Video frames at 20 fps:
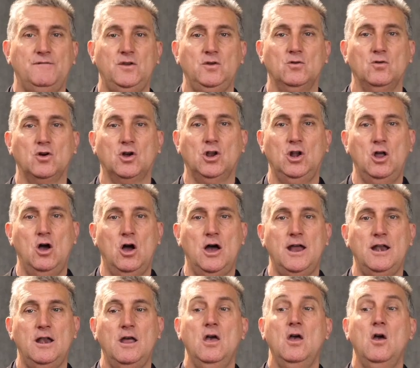for your
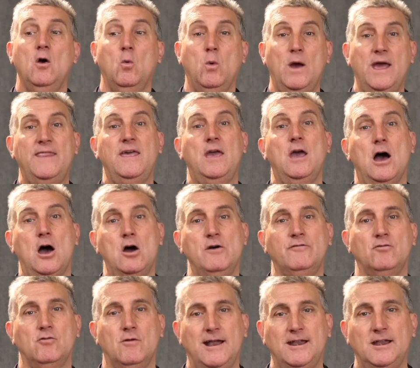client where they're
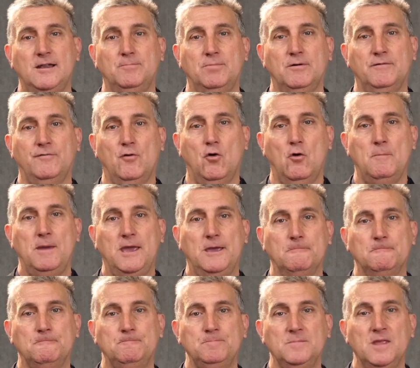over or underperforming.
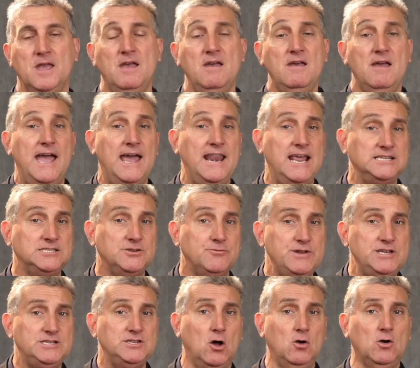And as a
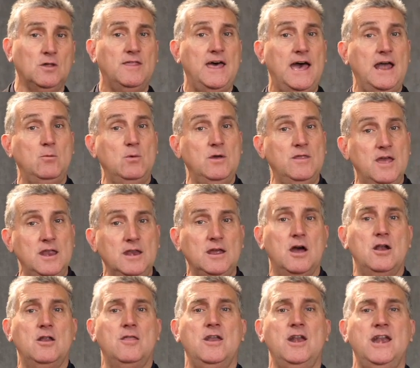result of that, we then
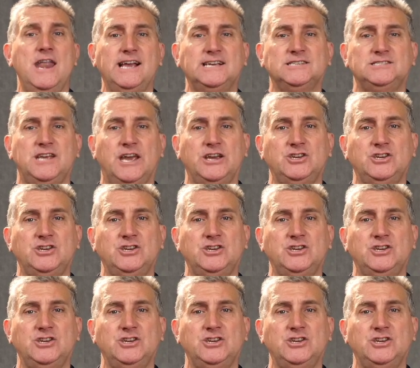go to the next